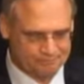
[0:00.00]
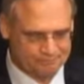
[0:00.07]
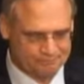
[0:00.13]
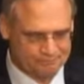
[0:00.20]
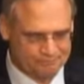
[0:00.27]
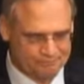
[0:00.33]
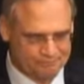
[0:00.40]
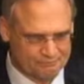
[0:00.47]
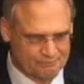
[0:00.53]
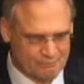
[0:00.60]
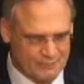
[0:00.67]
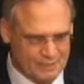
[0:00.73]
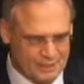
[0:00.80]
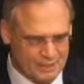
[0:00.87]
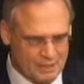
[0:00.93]

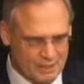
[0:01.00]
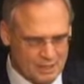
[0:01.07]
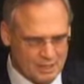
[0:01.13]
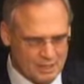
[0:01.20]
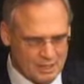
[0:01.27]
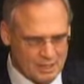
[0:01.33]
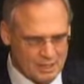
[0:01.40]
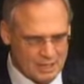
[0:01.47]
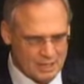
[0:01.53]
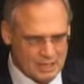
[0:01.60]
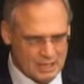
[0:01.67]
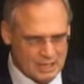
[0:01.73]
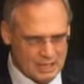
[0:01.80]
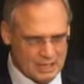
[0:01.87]
Nobody speaks.